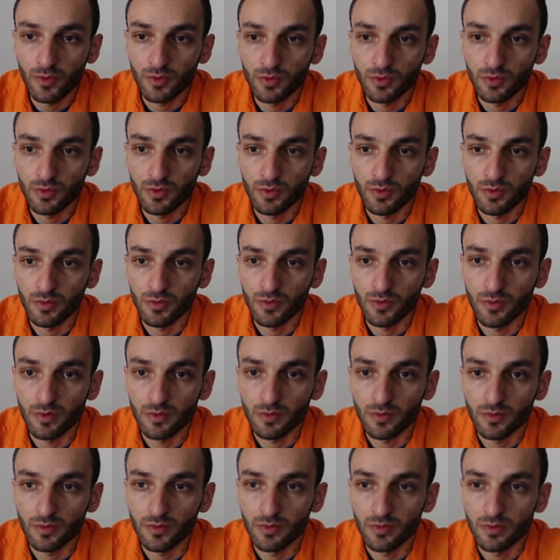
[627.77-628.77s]
to
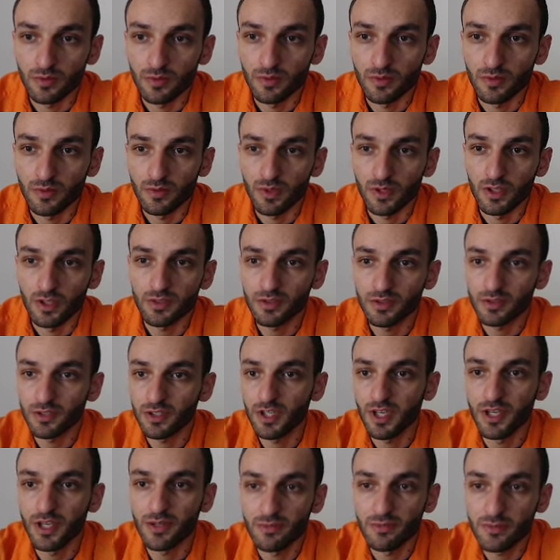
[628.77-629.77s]
other
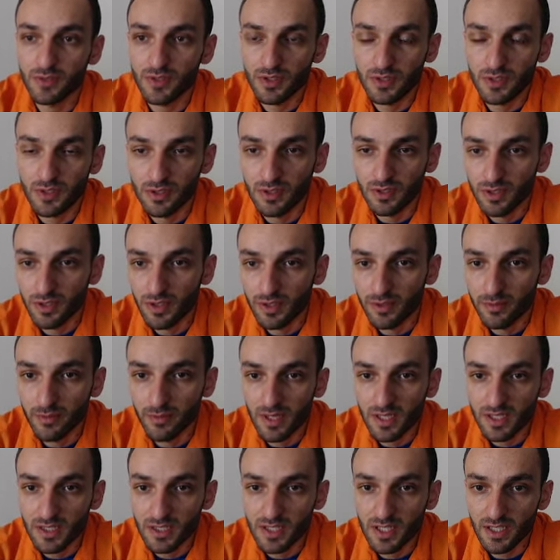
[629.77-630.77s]
games uh,
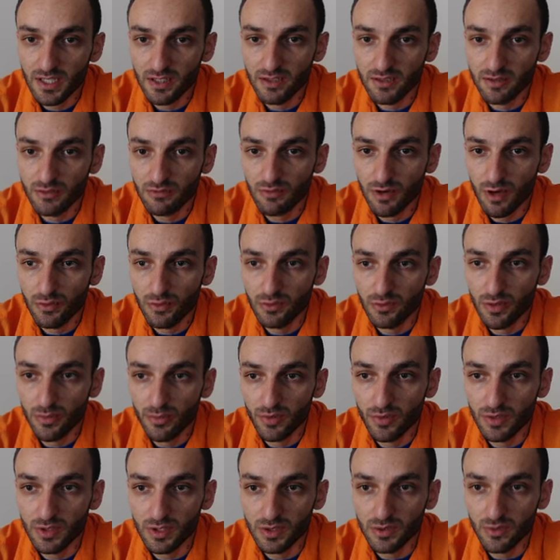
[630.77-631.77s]
my second round
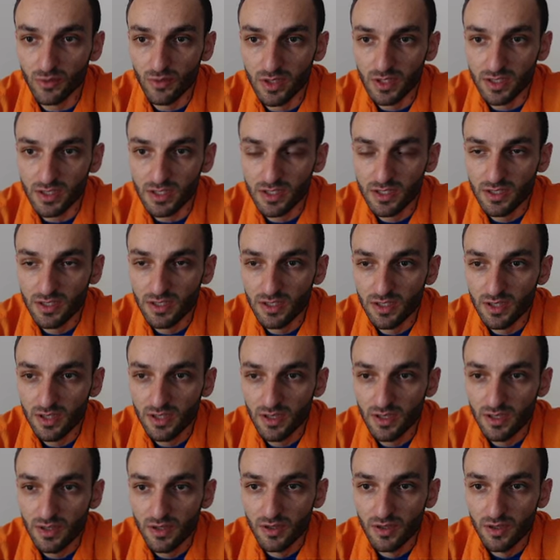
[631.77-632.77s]
opponent was
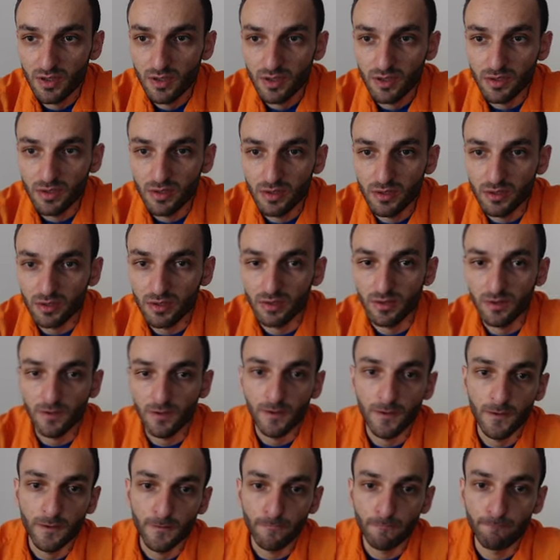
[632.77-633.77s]

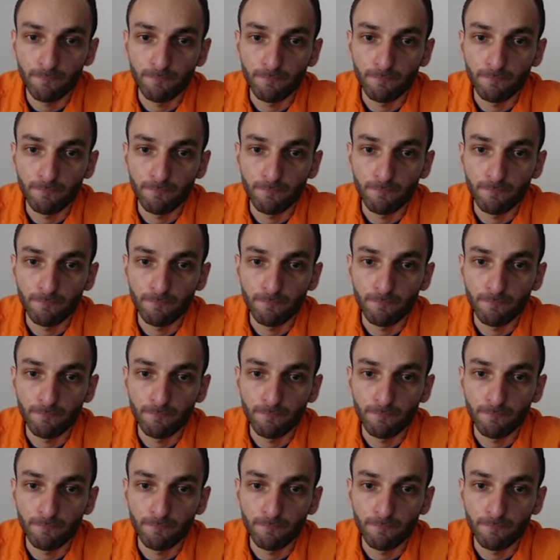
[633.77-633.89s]
uh,